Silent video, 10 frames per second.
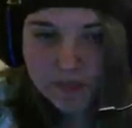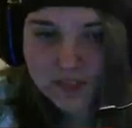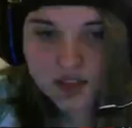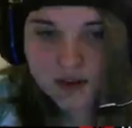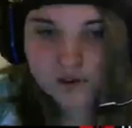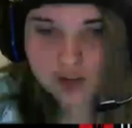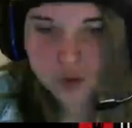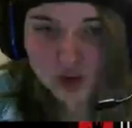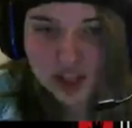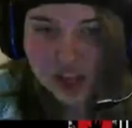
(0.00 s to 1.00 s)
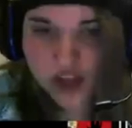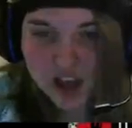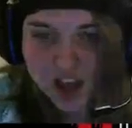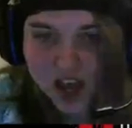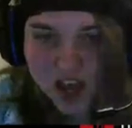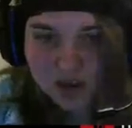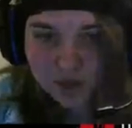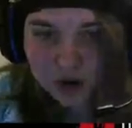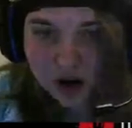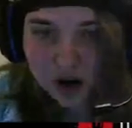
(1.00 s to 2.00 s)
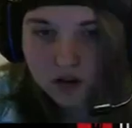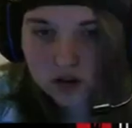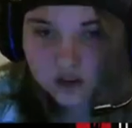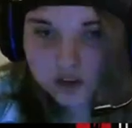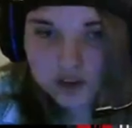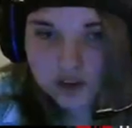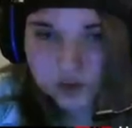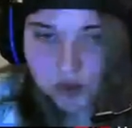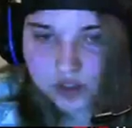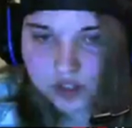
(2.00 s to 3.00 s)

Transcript: I'm like, what the heck, bro? Sort of thing.